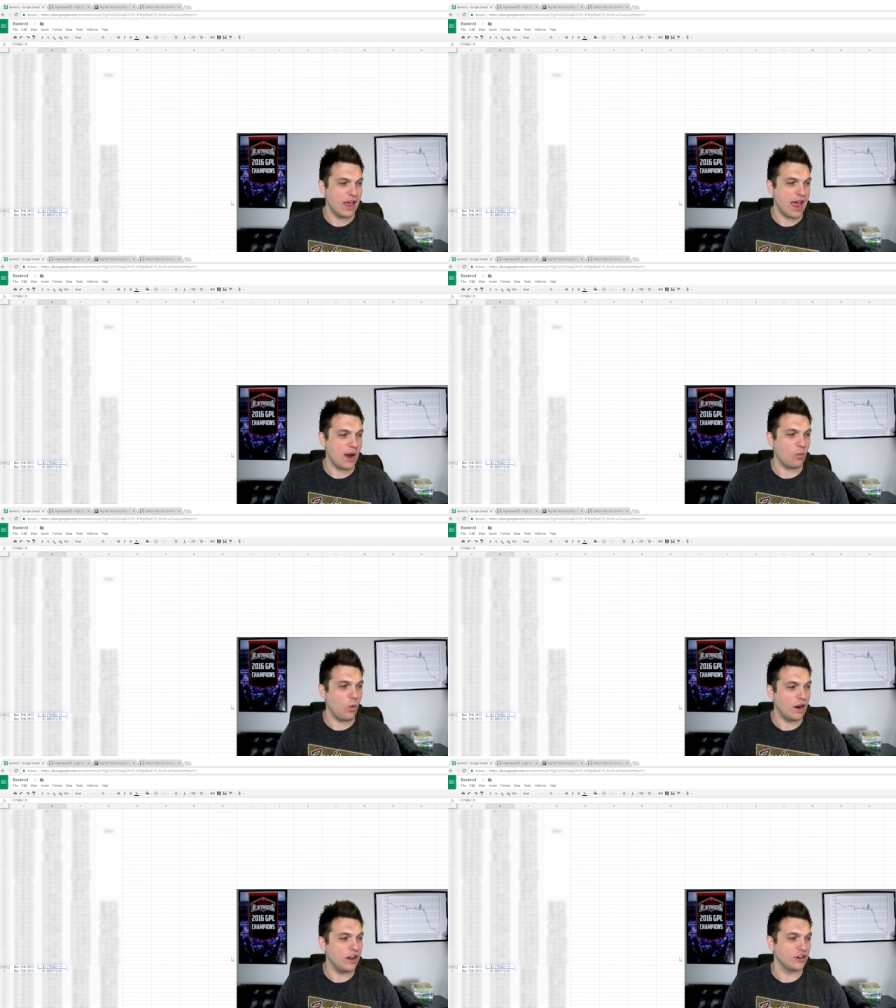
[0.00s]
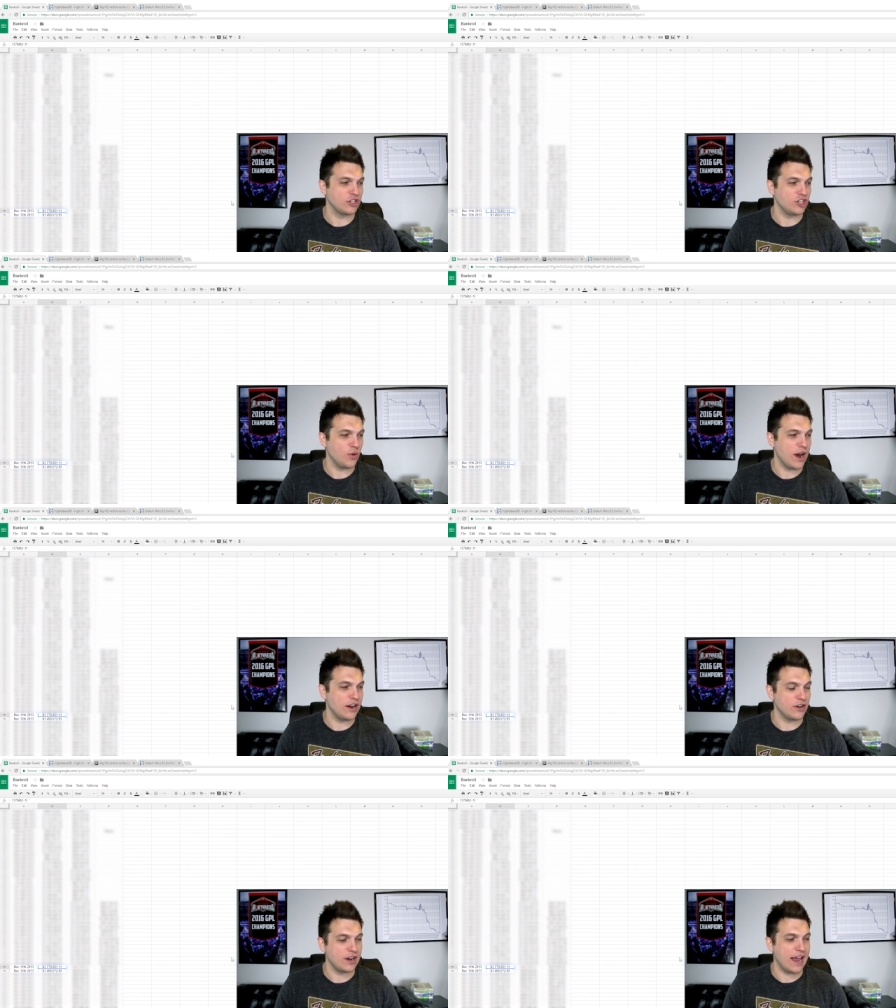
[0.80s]
at
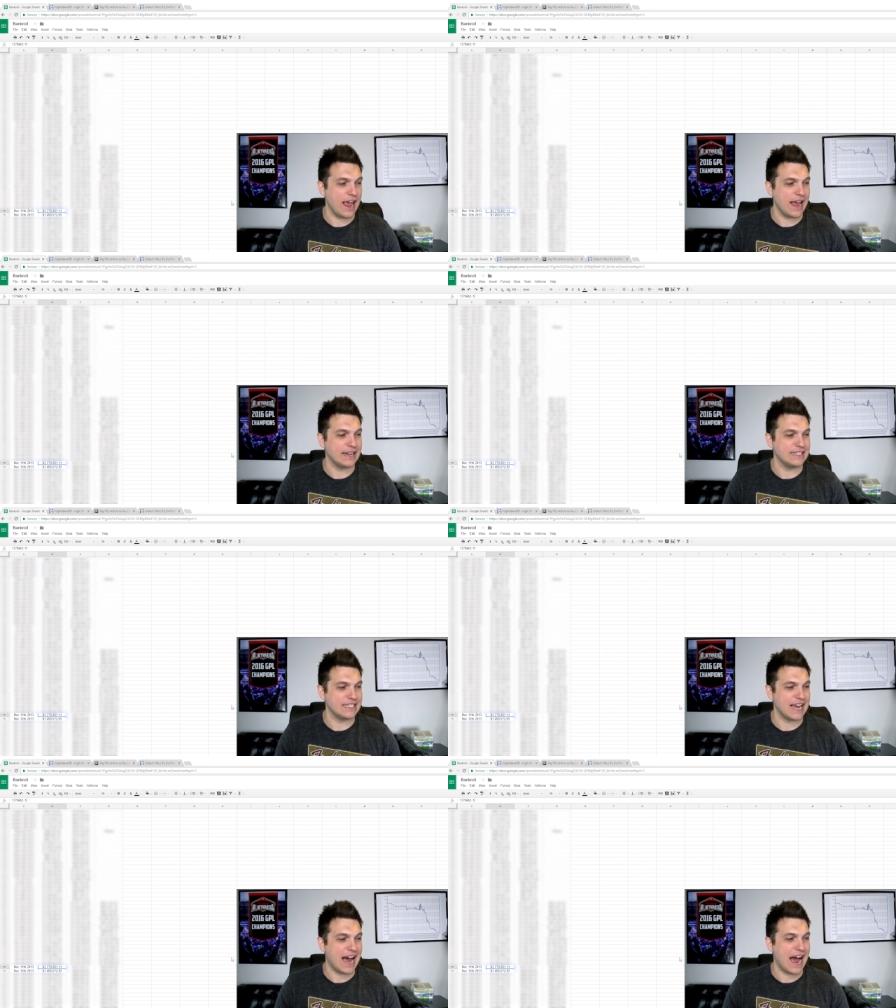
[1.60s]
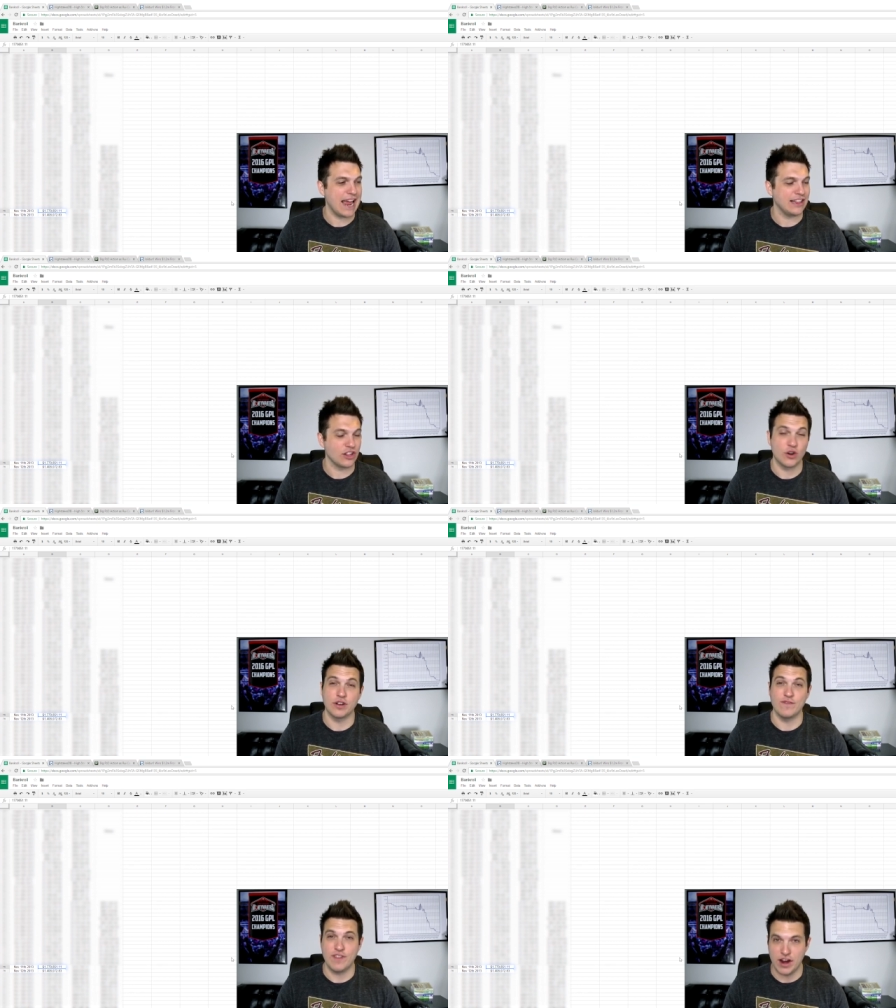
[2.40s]
100/200, and I
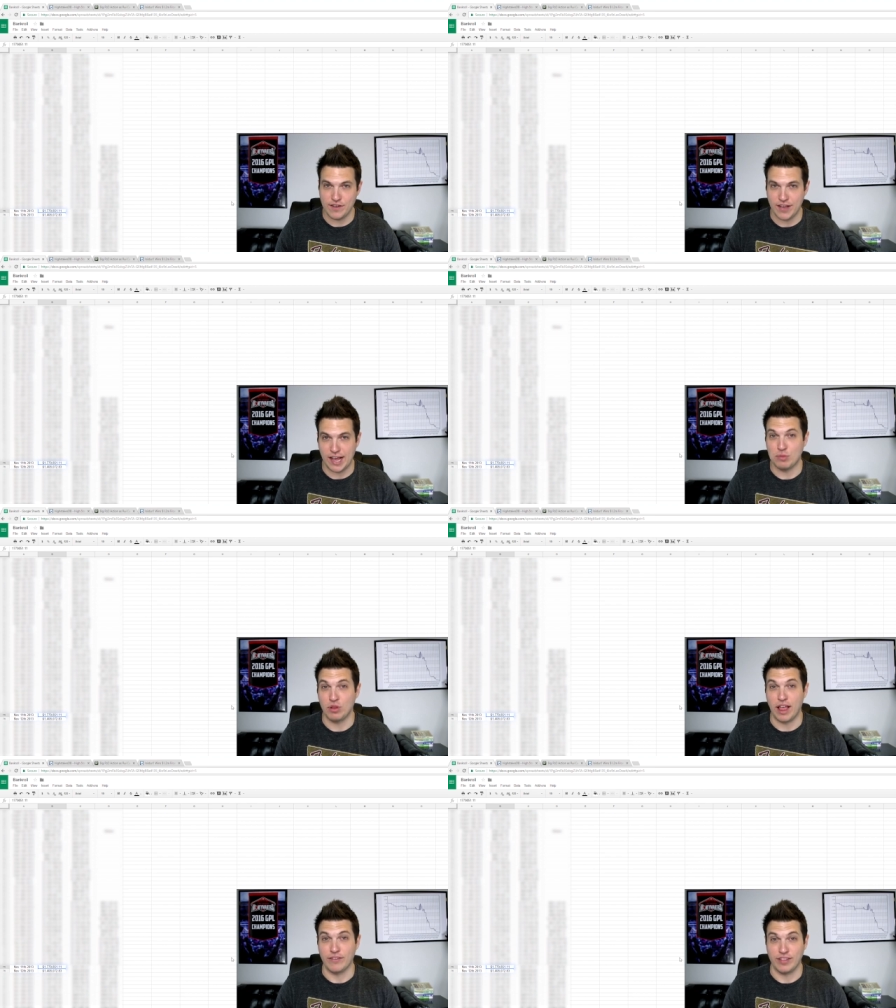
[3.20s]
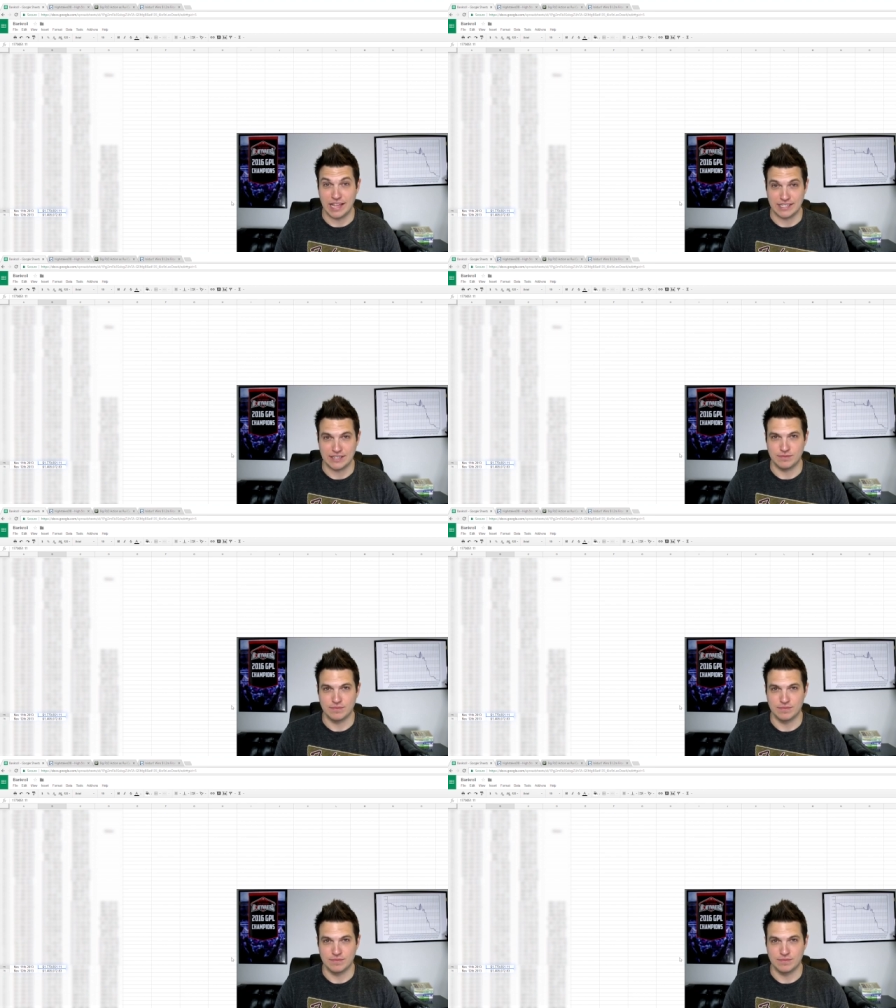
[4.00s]
learned a very valuable life lesson.